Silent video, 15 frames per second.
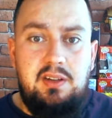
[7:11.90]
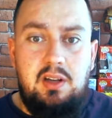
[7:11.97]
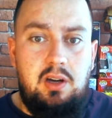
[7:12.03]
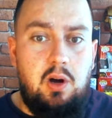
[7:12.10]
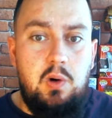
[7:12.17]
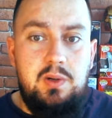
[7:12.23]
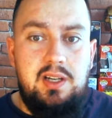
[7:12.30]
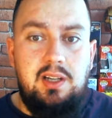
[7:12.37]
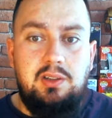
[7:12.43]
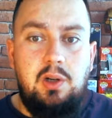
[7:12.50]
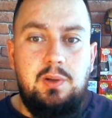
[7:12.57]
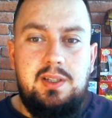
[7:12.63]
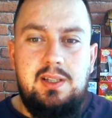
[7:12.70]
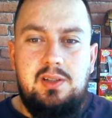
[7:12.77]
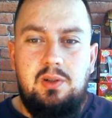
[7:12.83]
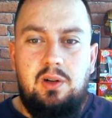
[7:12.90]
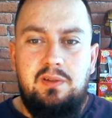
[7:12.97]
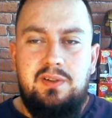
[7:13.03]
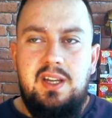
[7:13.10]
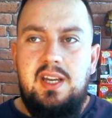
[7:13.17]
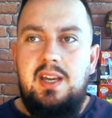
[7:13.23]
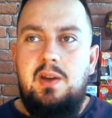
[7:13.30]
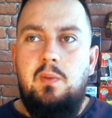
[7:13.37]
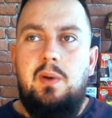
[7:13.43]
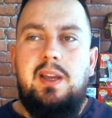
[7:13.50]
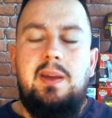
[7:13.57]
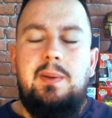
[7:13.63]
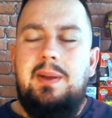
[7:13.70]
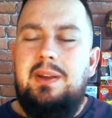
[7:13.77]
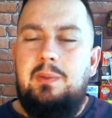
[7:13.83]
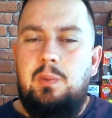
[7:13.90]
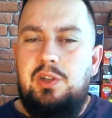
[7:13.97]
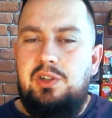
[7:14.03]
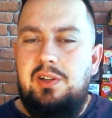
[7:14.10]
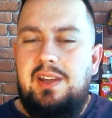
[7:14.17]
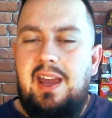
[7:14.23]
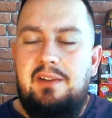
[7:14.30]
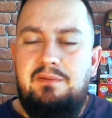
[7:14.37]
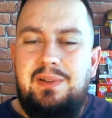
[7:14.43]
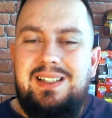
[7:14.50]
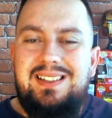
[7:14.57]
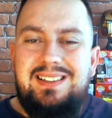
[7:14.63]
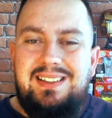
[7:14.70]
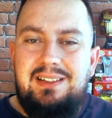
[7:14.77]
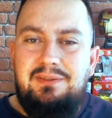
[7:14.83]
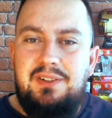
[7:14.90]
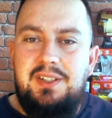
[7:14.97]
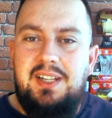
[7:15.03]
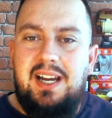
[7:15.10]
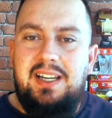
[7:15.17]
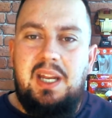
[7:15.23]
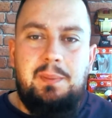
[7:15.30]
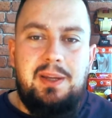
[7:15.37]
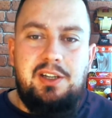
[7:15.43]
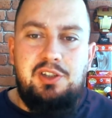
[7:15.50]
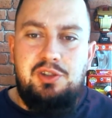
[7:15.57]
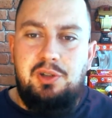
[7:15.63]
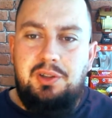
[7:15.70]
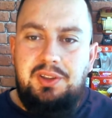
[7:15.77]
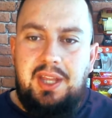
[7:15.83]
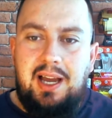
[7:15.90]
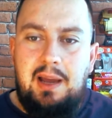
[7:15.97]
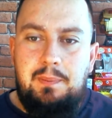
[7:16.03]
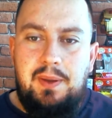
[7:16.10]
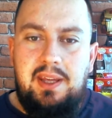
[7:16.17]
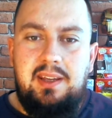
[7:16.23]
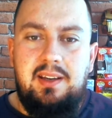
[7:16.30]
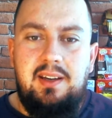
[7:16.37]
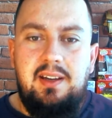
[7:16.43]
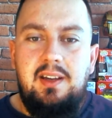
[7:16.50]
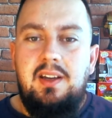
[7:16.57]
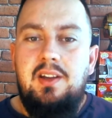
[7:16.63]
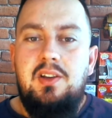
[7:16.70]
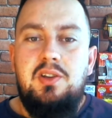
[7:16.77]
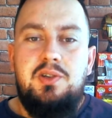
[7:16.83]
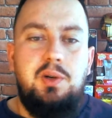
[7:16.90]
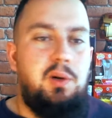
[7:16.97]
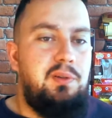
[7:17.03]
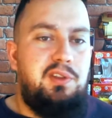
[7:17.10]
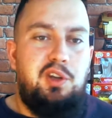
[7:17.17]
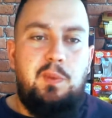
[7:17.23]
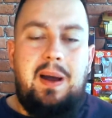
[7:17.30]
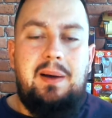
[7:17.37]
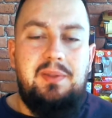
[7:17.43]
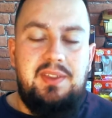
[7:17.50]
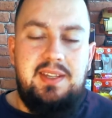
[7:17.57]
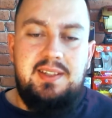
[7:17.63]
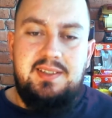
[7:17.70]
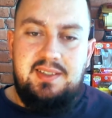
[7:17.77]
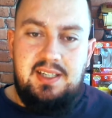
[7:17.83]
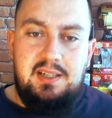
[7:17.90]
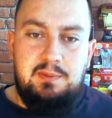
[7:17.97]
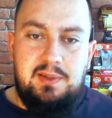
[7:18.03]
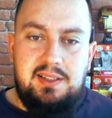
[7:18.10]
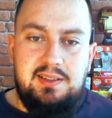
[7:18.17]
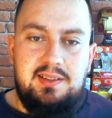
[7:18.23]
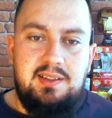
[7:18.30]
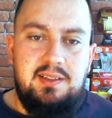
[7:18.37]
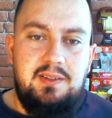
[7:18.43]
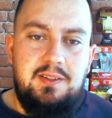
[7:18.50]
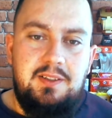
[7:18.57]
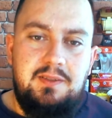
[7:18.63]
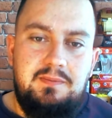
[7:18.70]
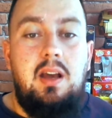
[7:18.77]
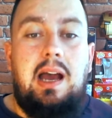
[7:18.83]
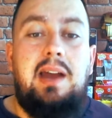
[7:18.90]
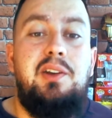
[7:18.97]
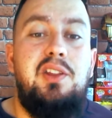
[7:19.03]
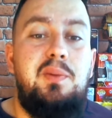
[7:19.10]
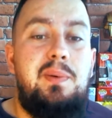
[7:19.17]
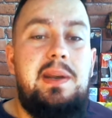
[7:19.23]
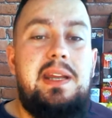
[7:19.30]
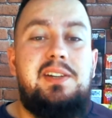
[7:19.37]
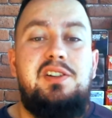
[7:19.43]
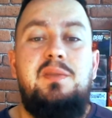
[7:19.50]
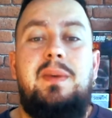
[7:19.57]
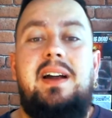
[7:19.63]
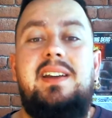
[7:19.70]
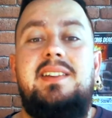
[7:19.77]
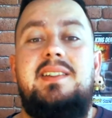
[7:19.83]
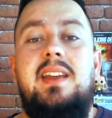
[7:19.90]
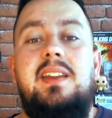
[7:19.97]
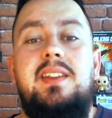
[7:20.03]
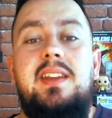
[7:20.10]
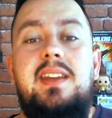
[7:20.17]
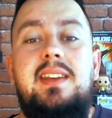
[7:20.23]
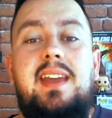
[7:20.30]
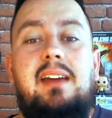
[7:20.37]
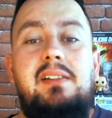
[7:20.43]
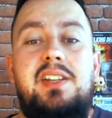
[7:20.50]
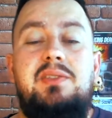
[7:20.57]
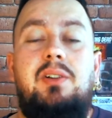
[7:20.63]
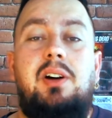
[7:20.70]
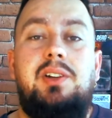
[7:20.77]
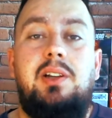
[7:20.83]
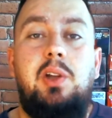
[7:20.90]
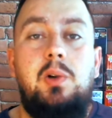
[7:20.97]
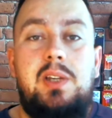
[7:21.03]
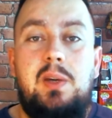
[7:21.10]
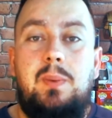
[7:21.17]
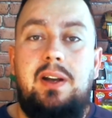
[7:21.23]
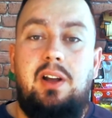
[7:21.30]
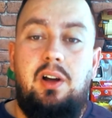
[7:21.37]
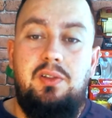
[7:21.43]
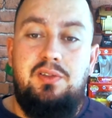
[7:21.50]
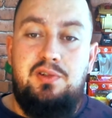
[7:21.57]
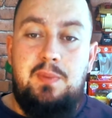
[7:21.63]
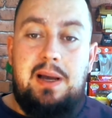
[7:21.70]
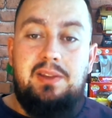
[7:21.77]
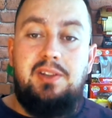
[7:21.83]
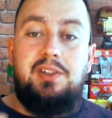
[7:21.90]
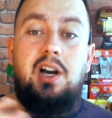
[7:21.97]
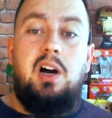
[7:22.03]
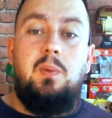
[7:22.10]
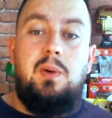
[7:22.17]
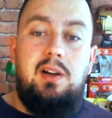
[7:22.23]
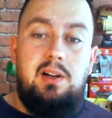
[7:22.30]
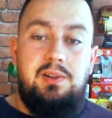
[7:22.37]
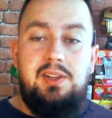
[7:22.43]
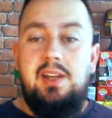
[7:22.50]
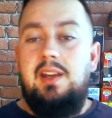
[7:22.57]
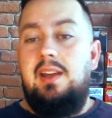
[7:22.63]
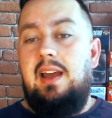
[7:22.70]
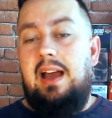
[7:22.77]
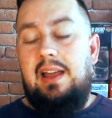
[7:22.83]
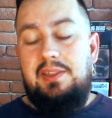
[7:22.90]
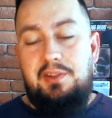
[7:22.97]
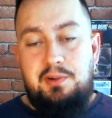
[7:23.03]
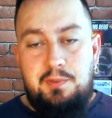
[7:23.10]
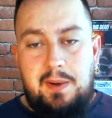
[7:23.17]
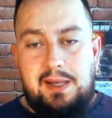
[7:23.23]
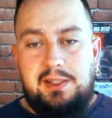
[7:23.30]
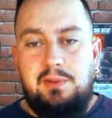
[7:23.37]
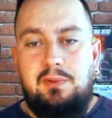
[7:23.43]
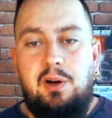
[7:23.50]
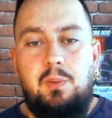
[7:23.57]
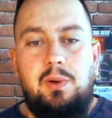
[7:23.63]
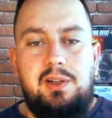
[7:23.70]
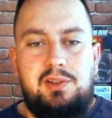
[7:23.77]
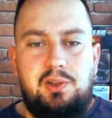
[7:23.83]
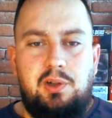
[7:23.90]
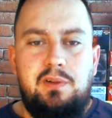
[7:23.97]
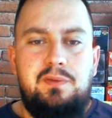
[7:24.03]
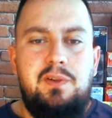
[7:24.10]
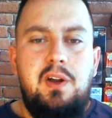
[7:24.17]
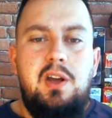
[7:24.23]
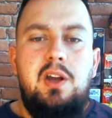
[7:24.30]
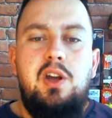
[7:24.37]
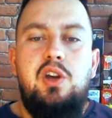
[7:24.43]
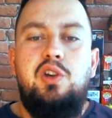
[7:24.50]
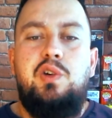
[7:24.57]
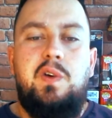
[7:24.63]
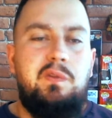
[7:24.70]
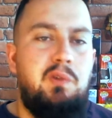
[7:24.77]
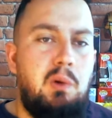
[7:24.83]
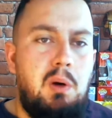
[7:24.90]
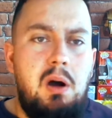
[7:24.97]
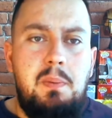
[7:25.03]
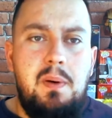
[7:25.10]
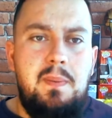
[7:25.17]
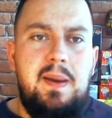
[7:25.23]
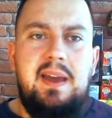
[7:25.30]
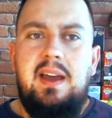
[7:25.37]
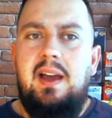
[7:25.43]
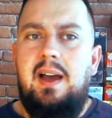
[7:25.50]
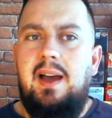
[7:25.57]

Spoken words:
Odin and Loki. Sort of, we should get a really different dynamic should that appear sort of throughout this series. Another prediction of mine is that the character arc that Loki went on throughout the Dark World and through Ragnarok, where he sort of grew up a bit,